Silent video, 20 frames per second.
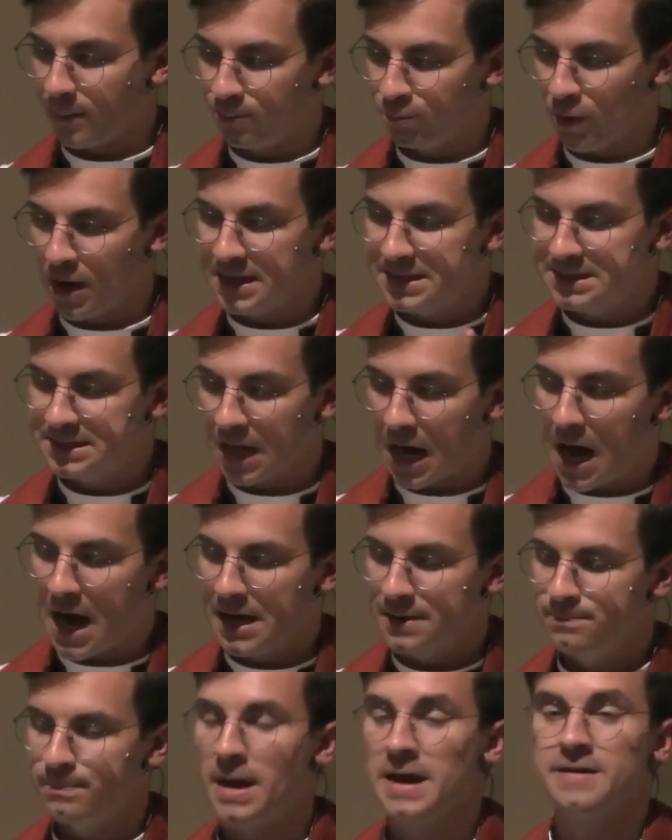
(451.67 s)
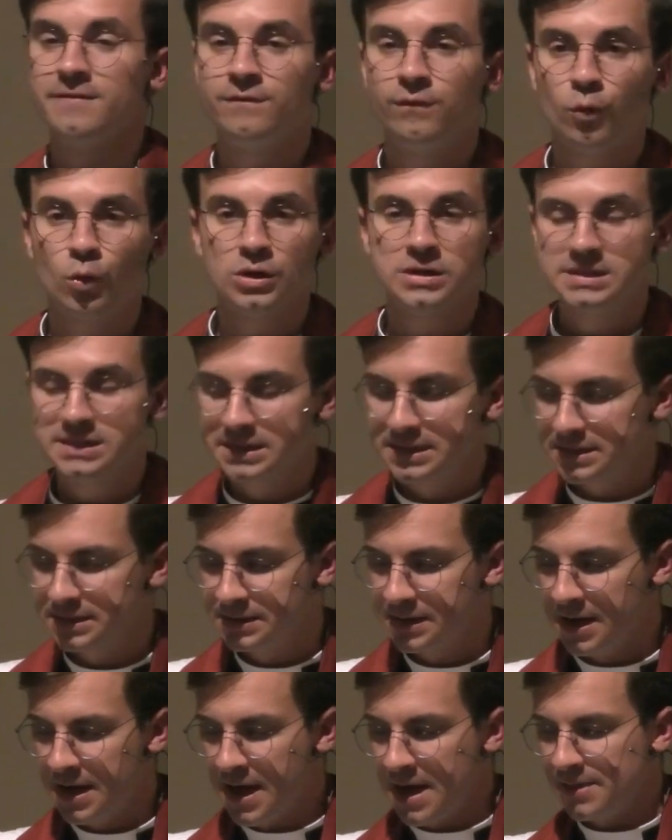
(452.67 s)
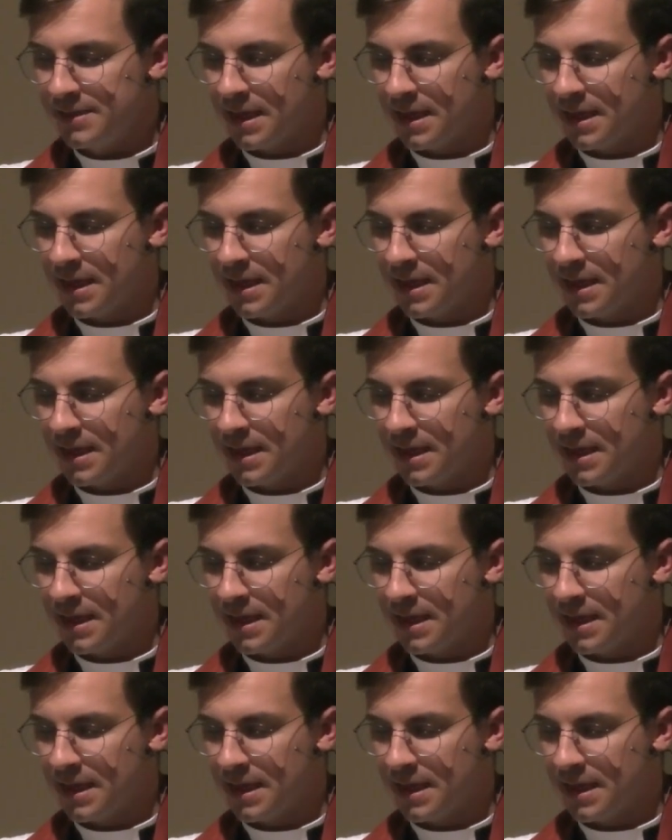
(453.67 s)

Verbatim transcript: are pressed on by forces